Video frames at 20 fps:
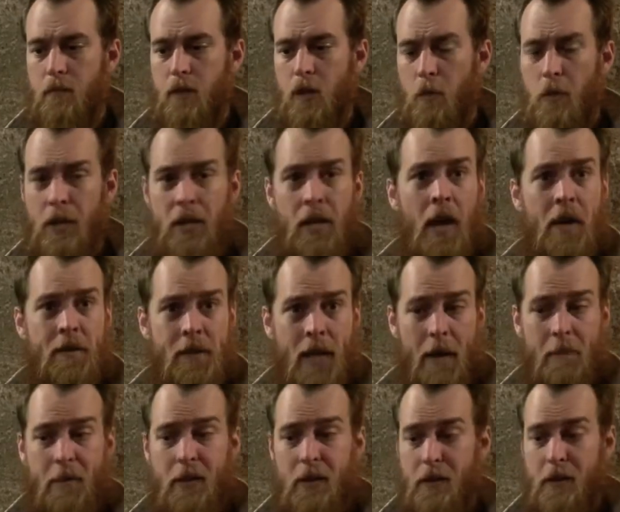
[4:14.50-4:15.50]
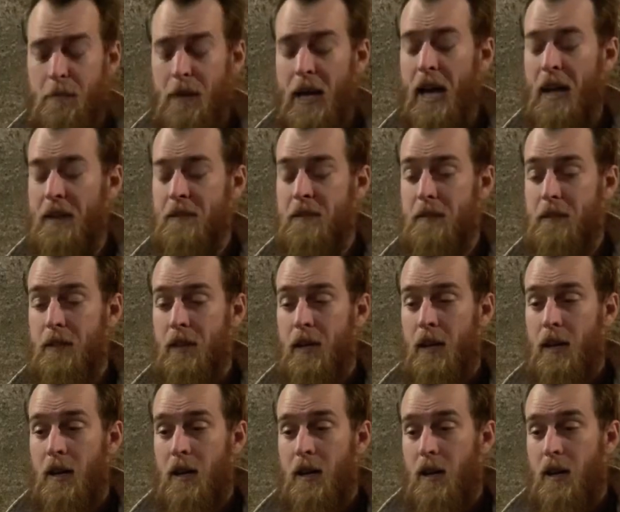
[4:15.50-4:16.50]
which has happened in the past.
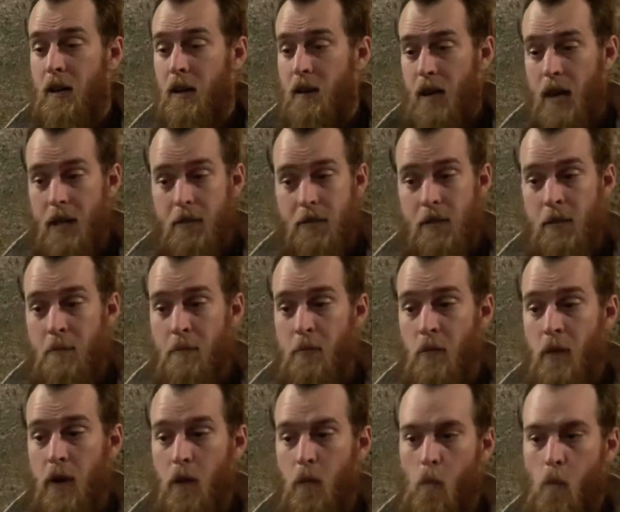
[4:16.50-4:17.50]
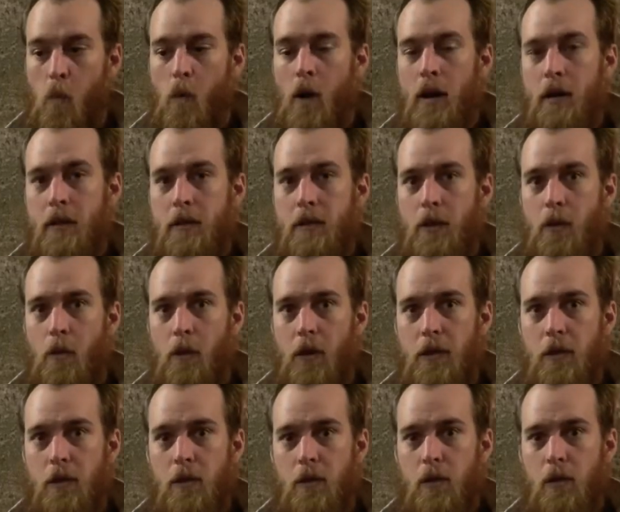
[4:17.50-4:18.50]
At some point, one is going
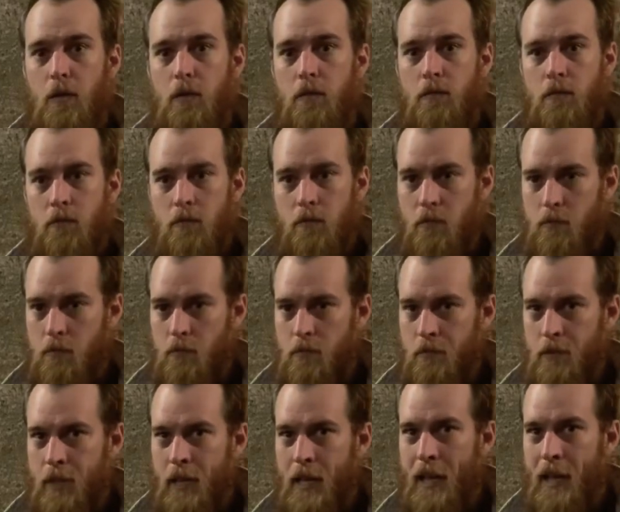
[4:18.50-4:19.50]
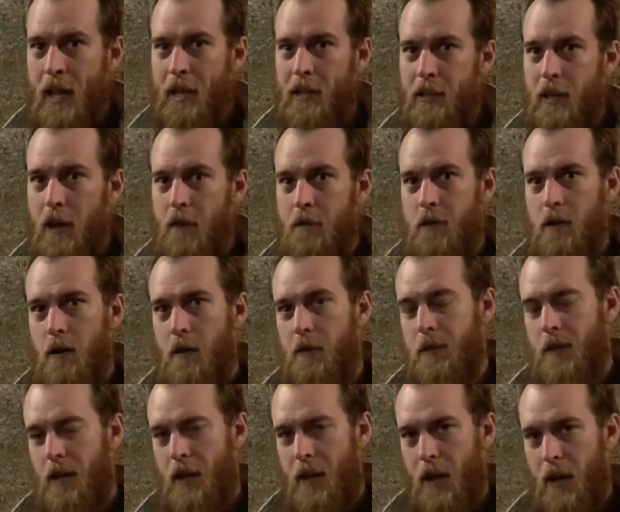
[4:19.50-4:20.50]
to kind of hang a left, another's
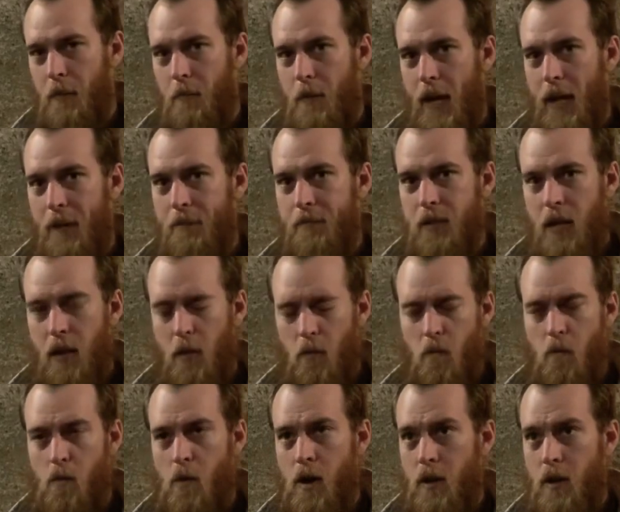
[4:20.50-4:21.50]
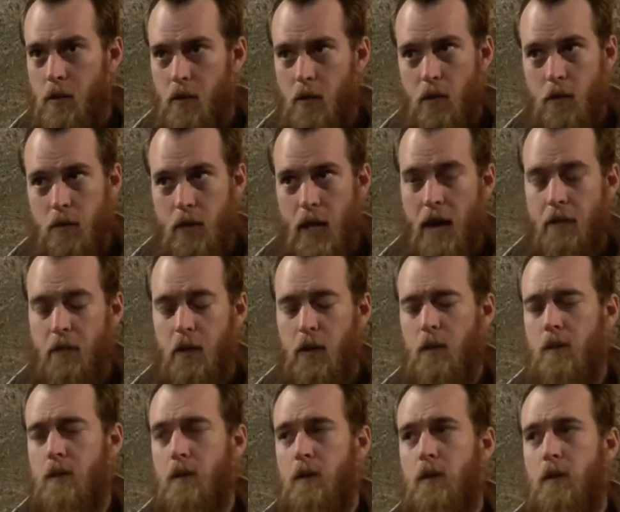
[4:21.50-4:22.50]
going to hang a right. And one of those
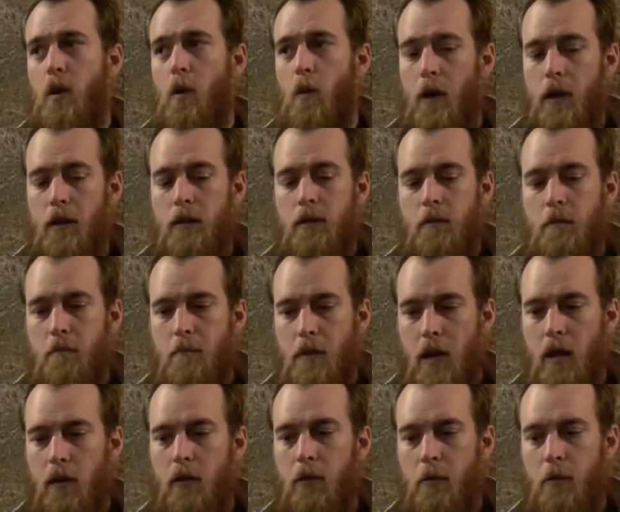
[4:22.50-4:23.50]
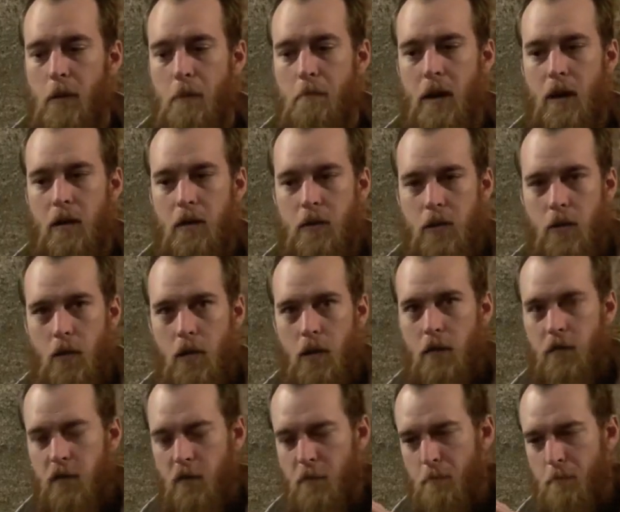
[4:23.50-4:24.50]
avenues is going to be a little bit better
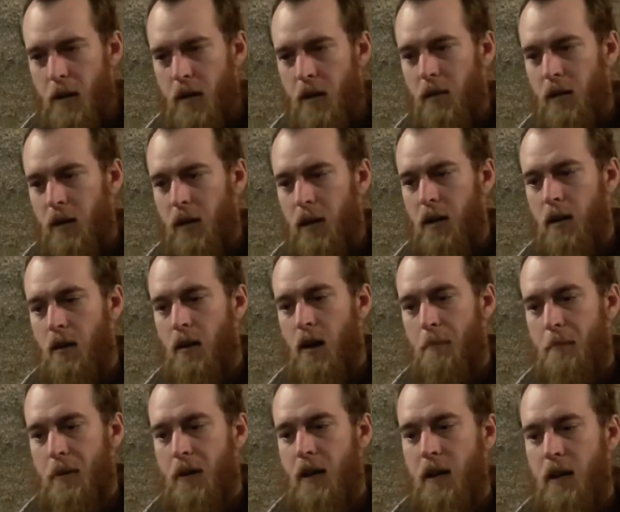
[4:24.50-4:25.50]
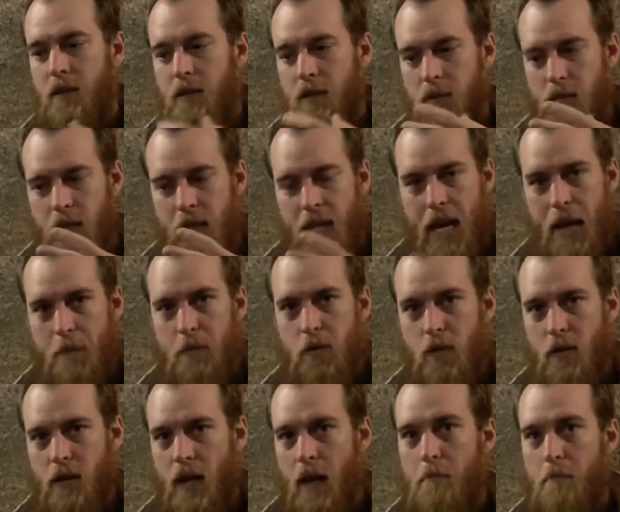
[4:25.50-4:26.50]
suited for bottling it up and just
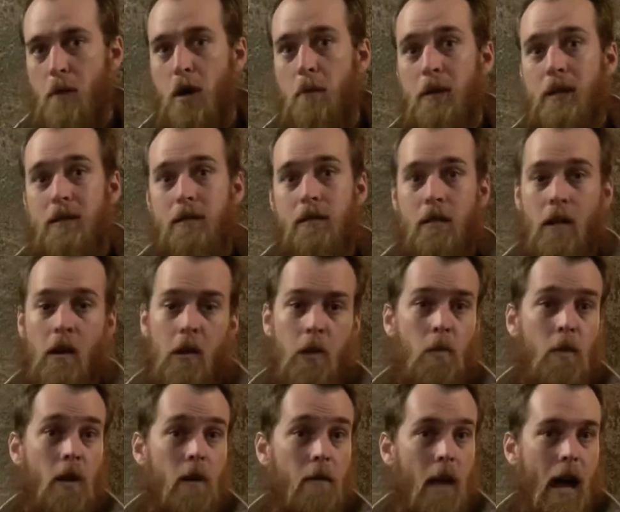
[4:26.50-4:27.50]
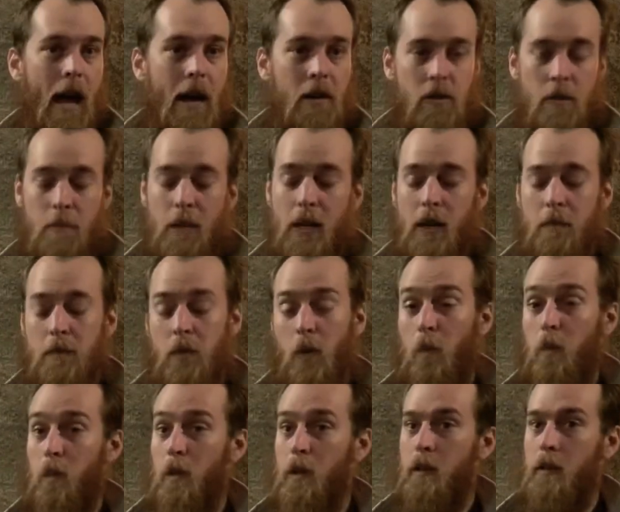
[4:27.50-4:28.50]
capturing that moment. And the other one actually becomes a
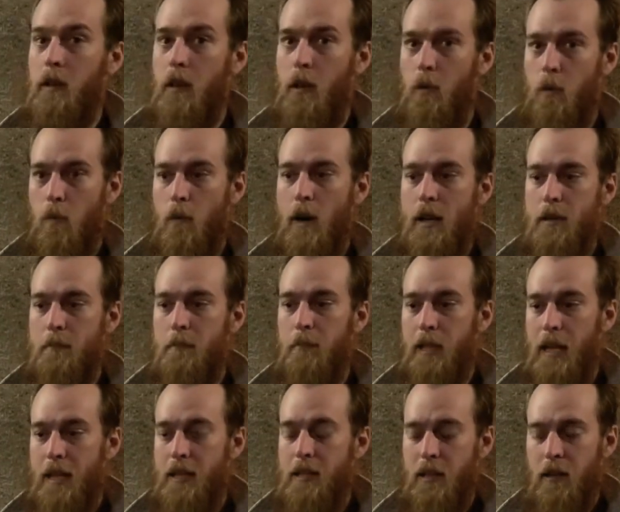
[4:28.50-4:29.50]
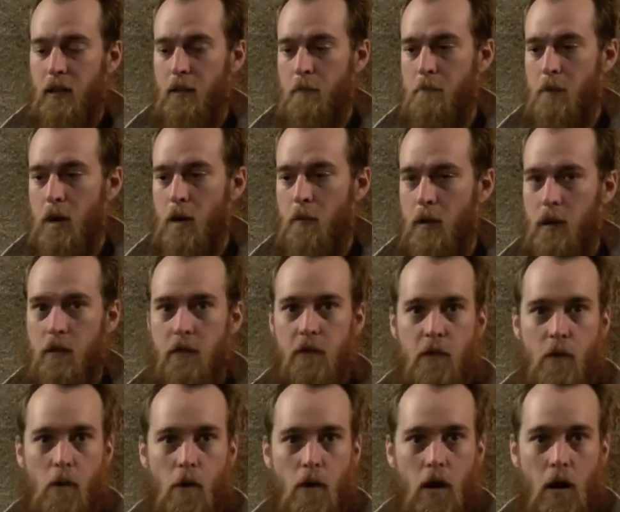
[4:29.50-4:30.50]
really great blending component
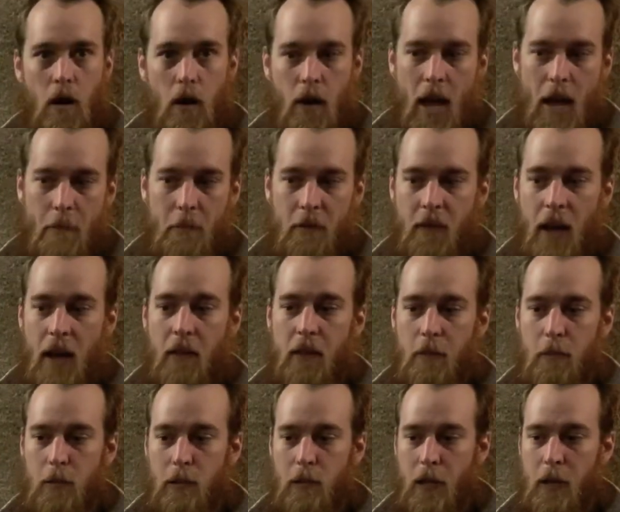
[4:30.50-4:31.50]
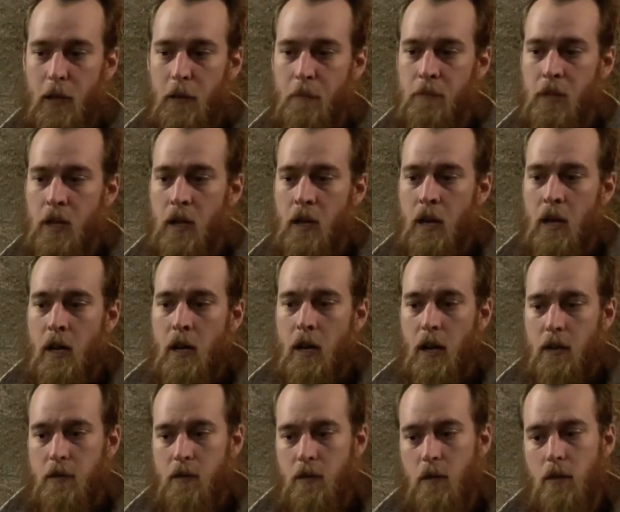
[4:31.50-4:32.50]
for our Napa Valley Merlot.
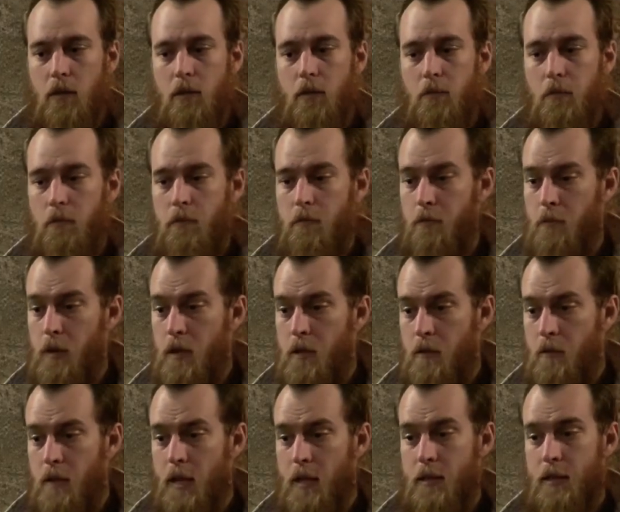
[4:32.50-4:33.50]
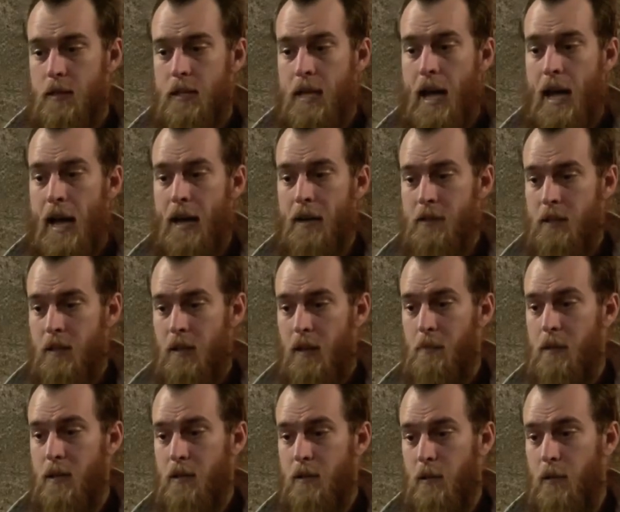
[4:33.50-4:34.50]
So we do get to tag team
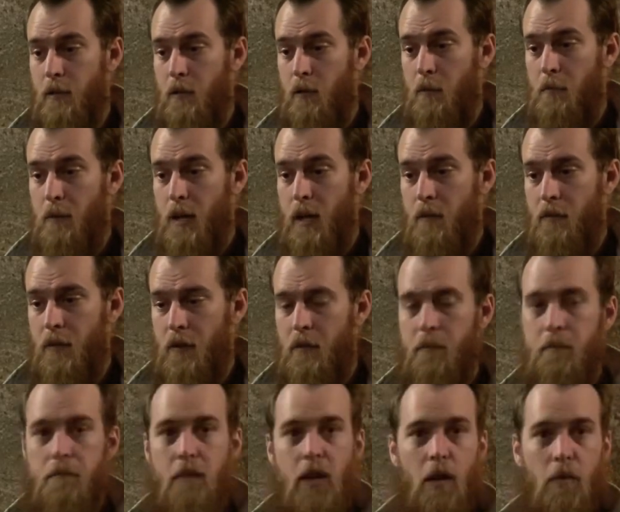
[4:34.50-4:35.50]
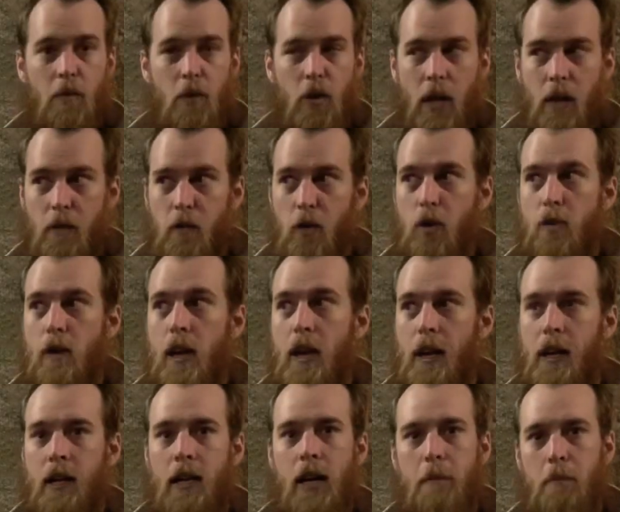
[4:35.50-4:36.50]
this a little bit, and kind of create a
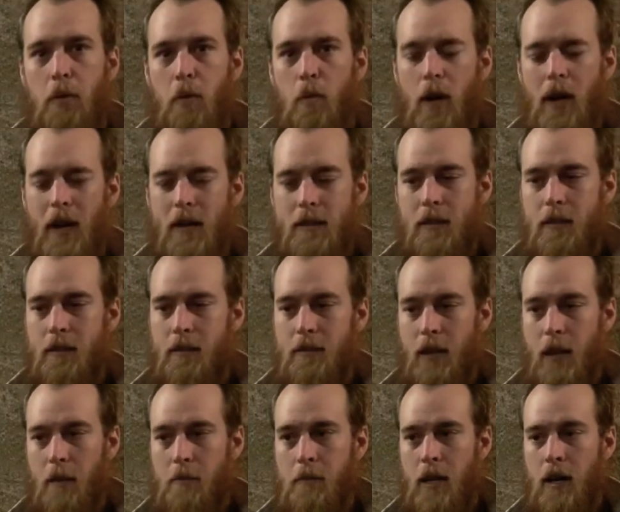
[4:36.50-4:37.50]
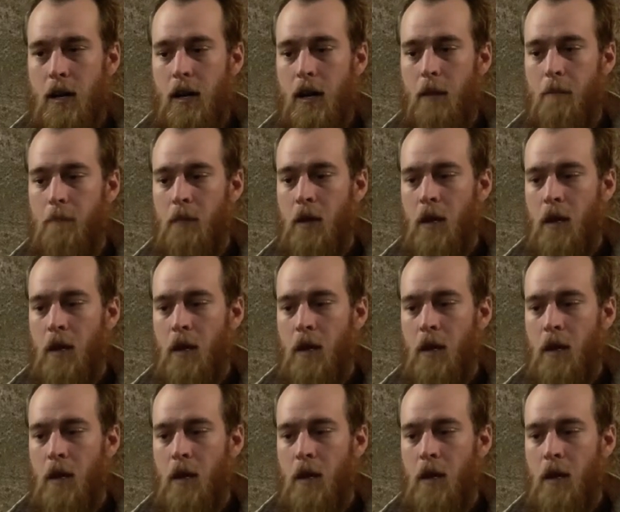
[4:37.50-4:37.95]
couple wines at the same time,